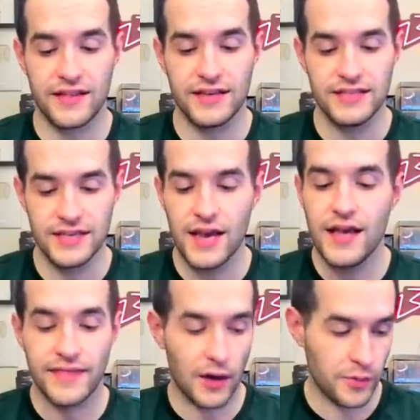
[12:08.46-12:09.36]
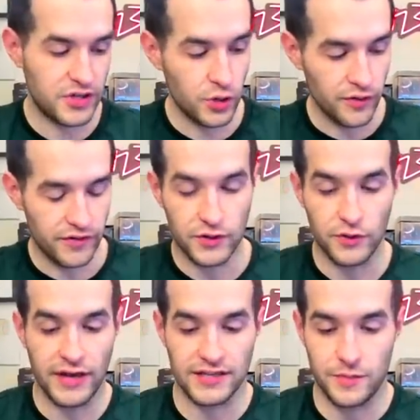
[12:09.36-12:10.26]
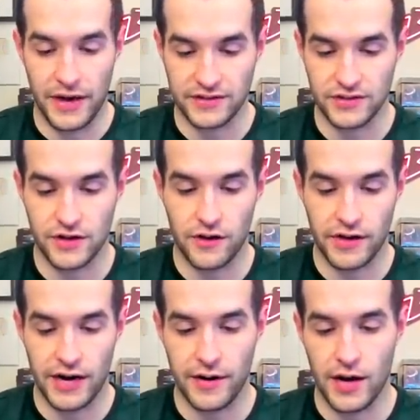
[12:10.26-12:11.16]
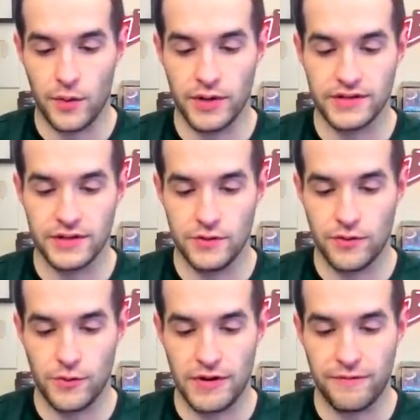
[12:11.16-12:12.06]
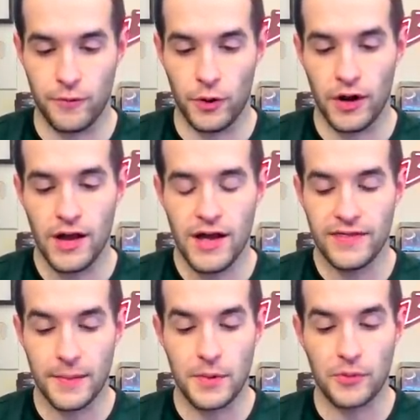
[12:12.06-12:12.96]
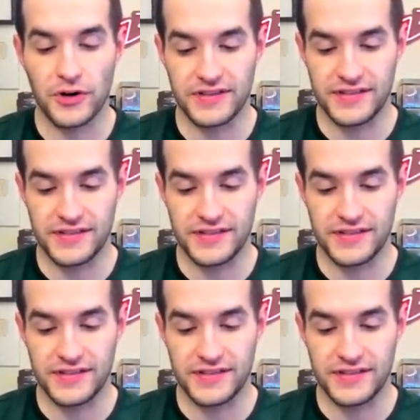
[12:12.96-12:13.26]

of this, that'll be two legacy packs. Just calling it out now. 1, 2, 3, 4. That'd be pretty